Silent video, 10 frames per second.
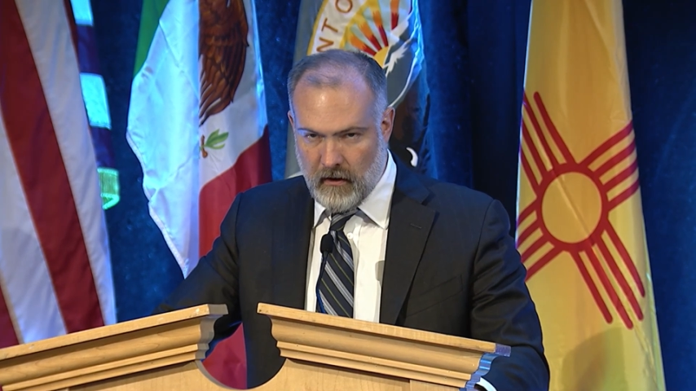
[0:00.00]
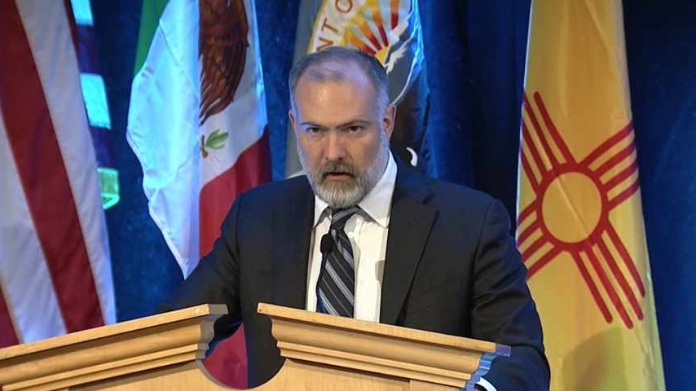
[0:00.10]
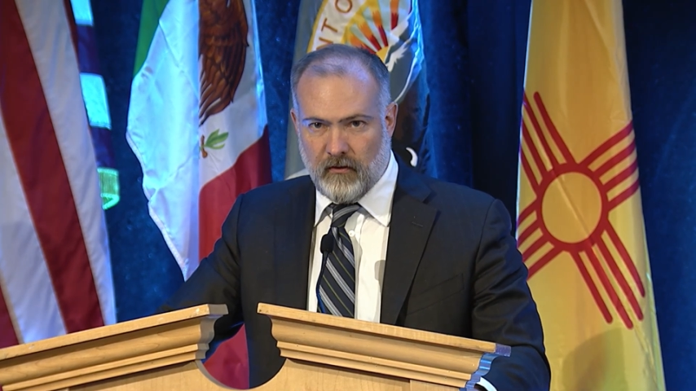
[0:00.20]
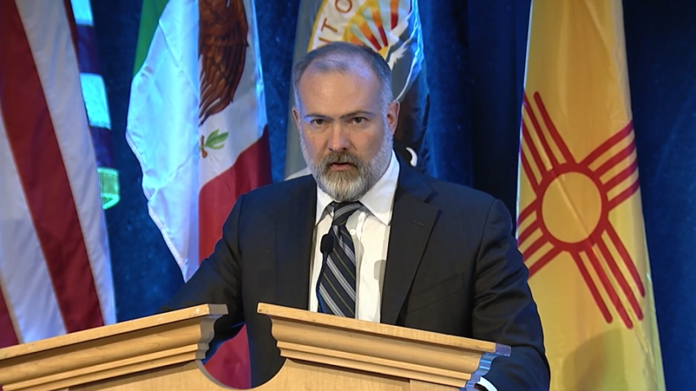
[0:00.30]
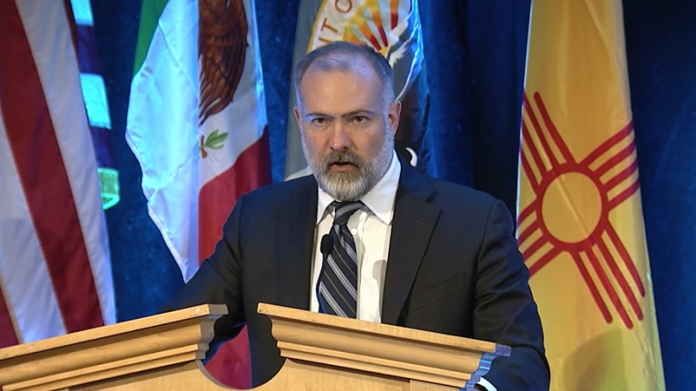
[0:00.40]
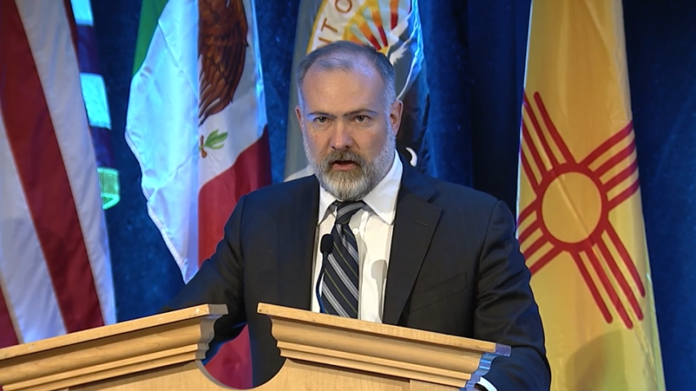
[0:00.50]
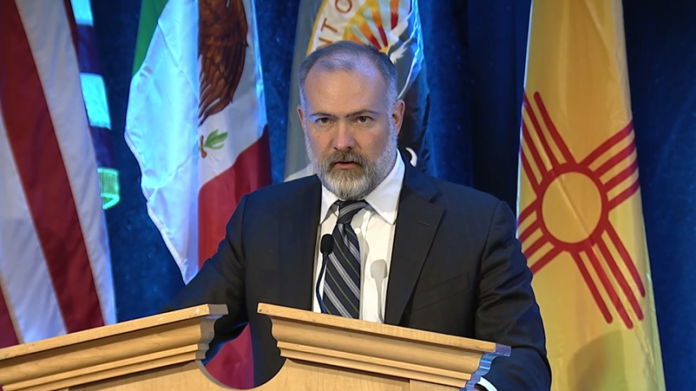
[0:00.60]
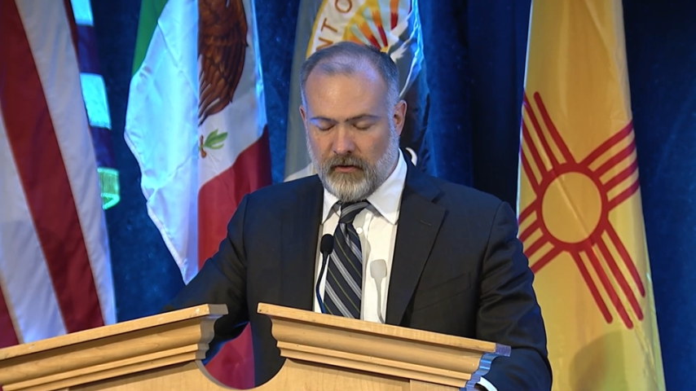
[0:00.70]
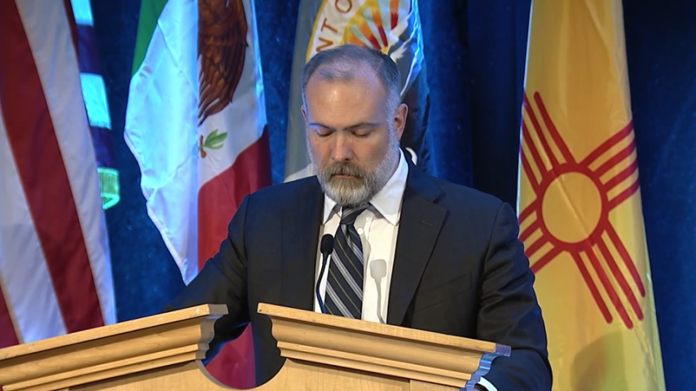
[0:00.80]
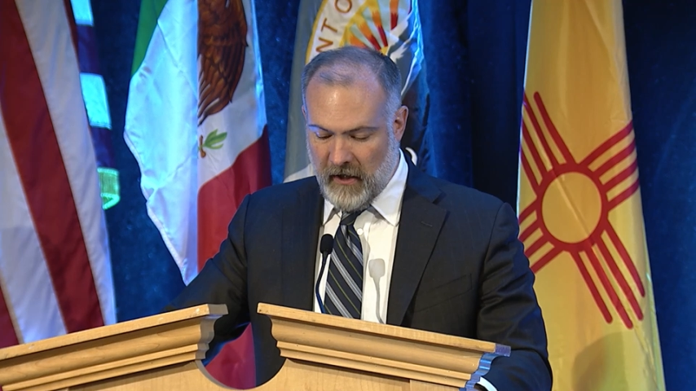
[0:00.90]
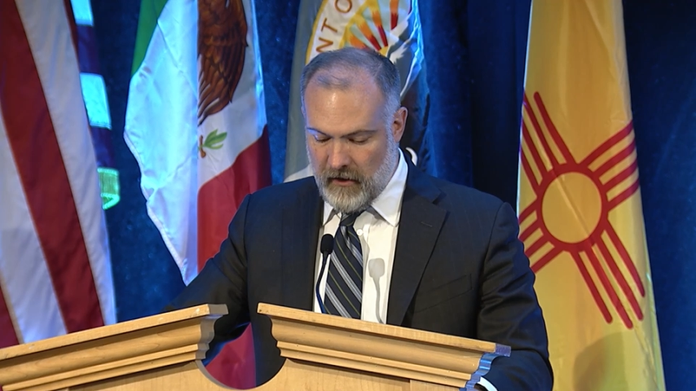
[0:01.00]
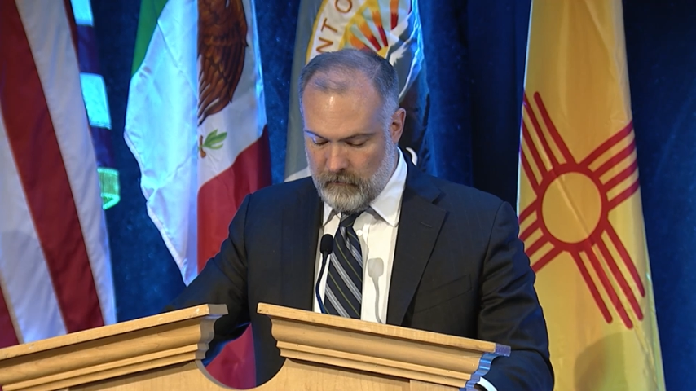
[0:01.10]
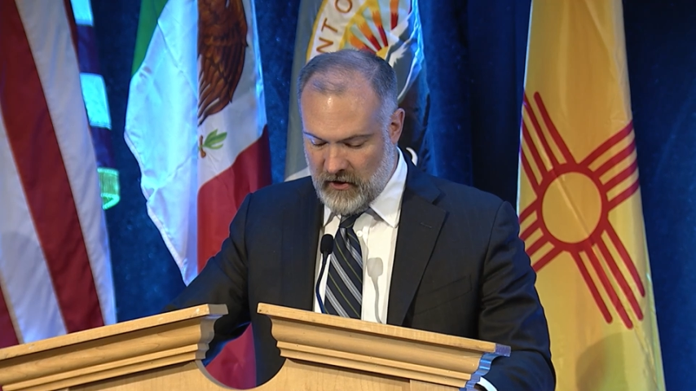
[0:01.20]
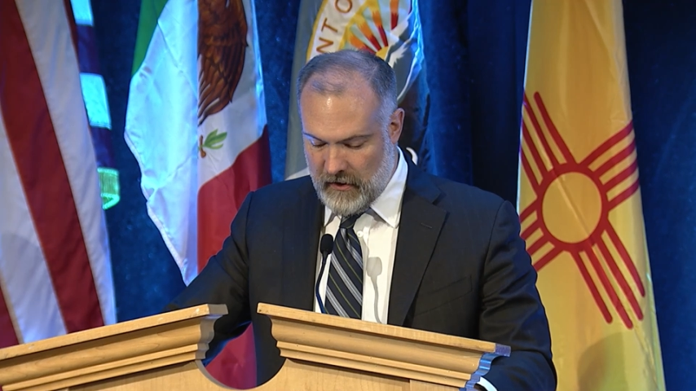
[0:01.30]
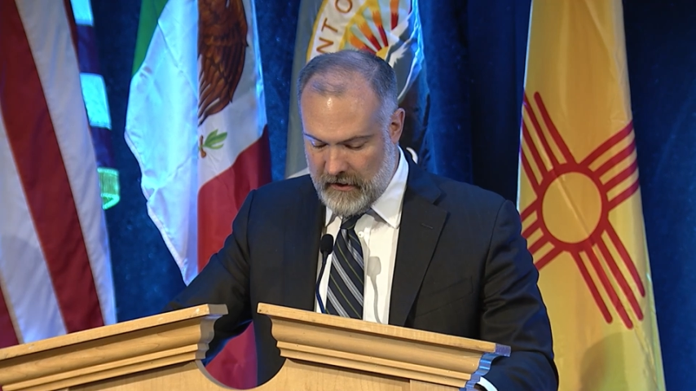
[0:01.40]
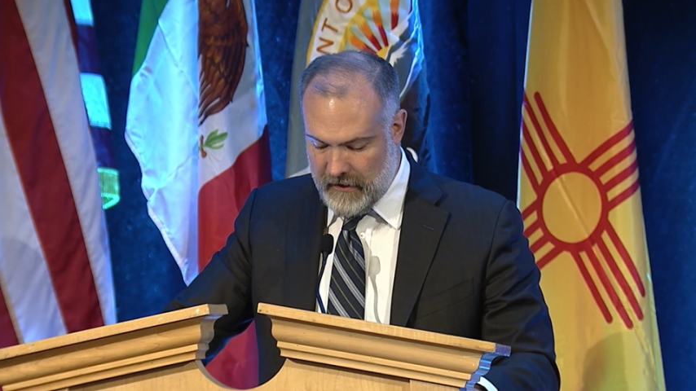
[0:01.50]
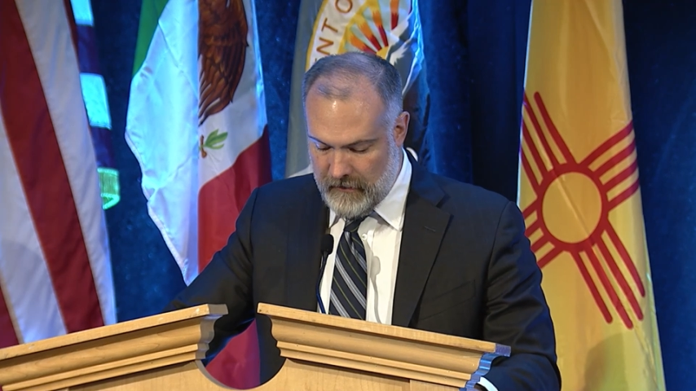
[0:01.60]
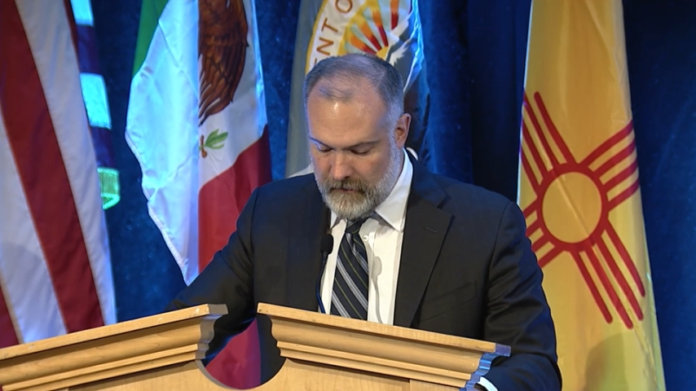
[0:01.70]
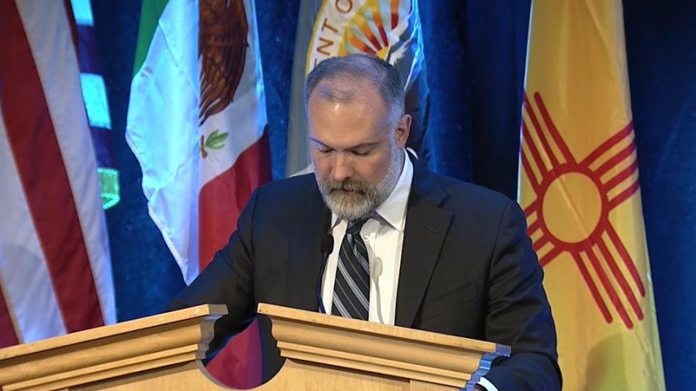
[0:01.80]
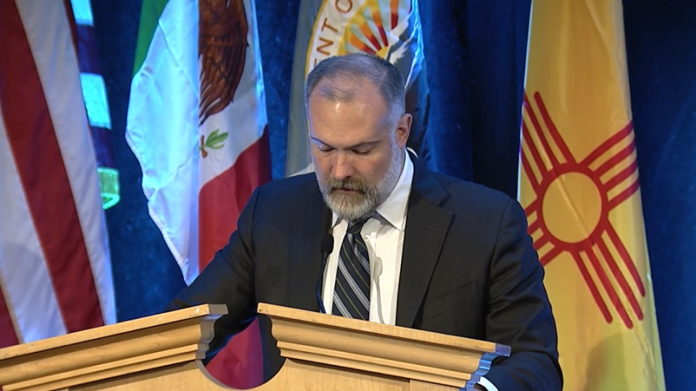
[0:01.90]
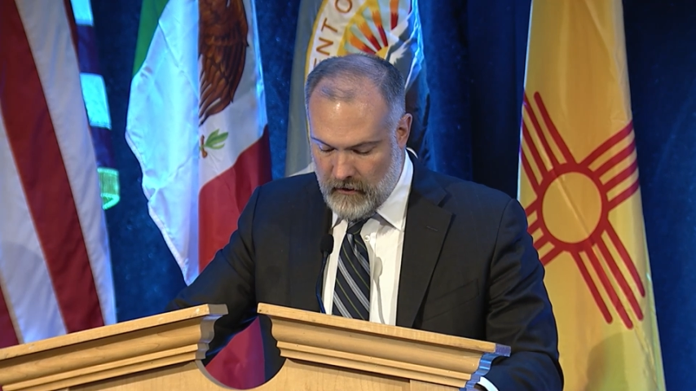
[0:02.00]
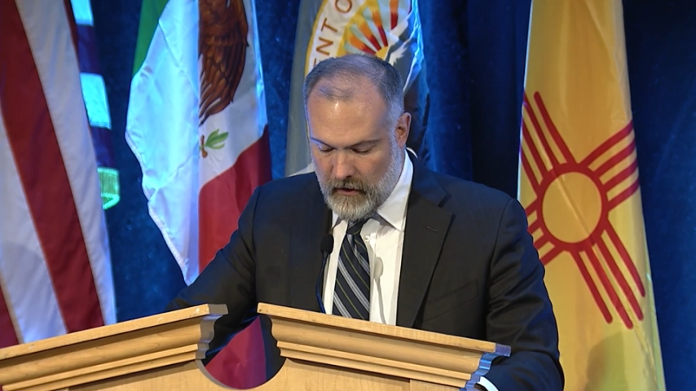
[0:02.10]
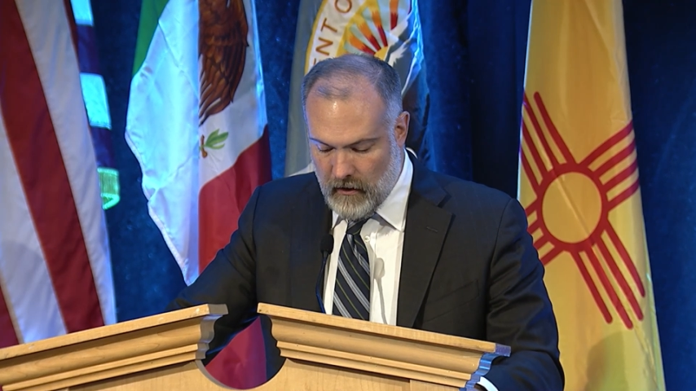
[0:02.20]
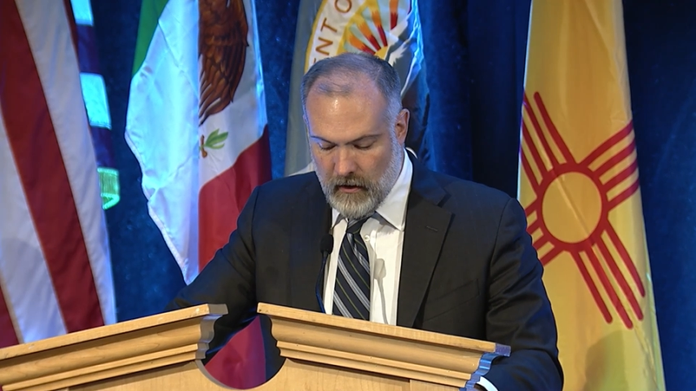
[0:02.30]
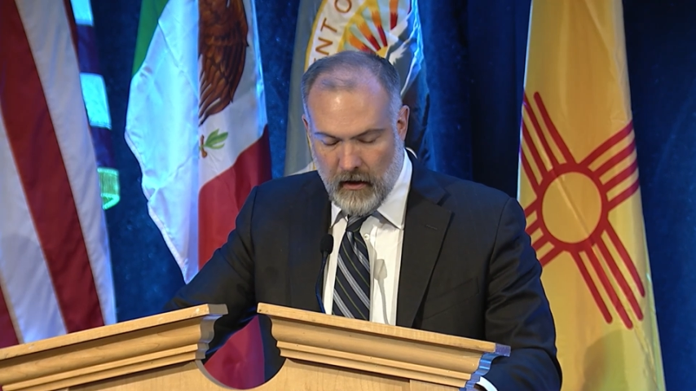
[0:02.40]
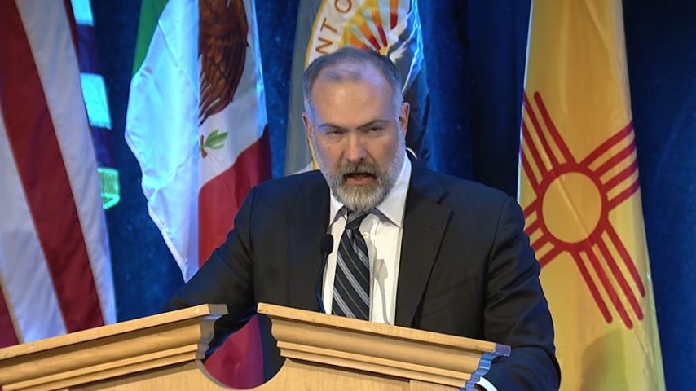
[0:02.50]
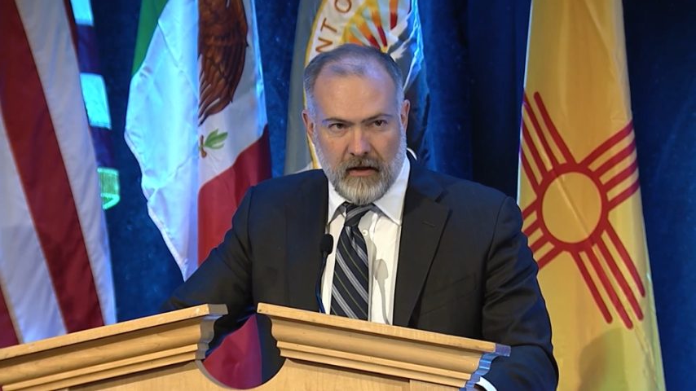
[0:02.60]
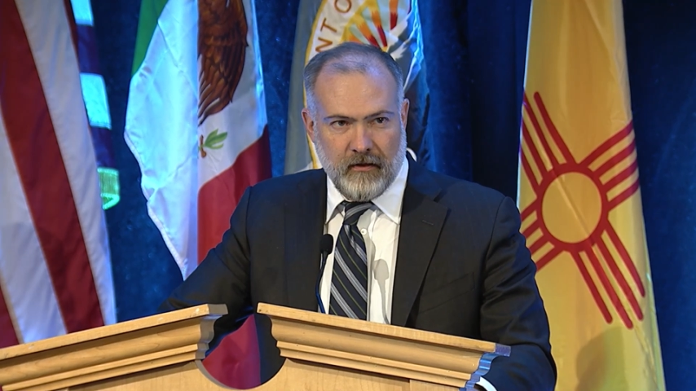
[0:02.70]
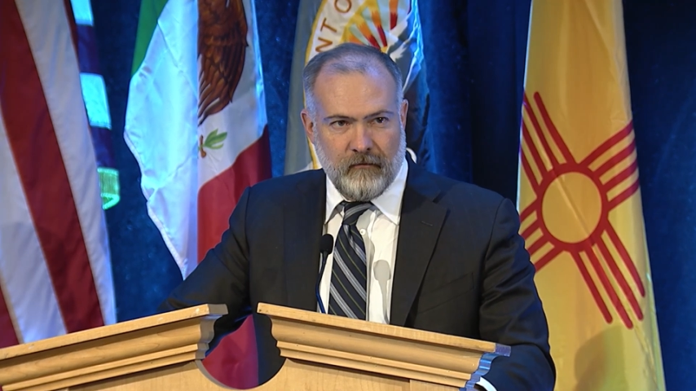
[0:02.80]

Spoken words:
And so here's the bottom line and